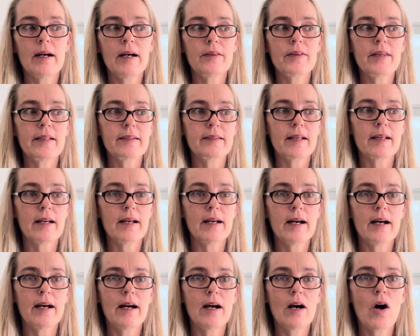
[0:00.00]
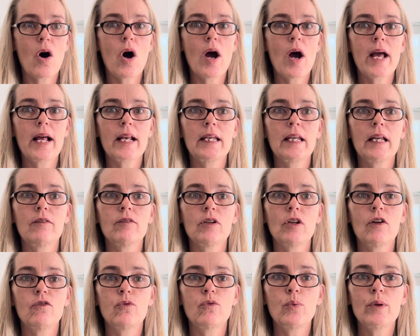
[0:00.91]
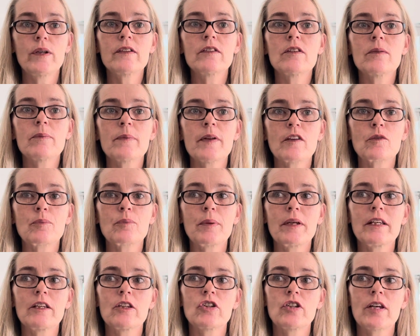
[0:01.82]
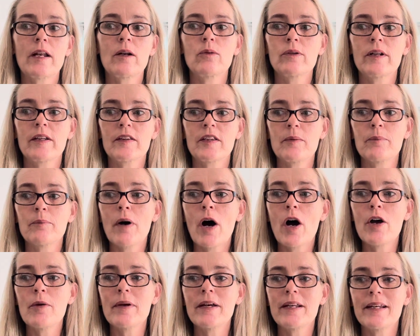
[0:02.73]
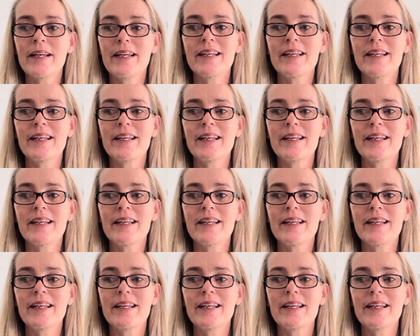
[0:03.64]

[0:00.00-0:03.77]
there's a higher level of wisdom that's being channeled at the moment.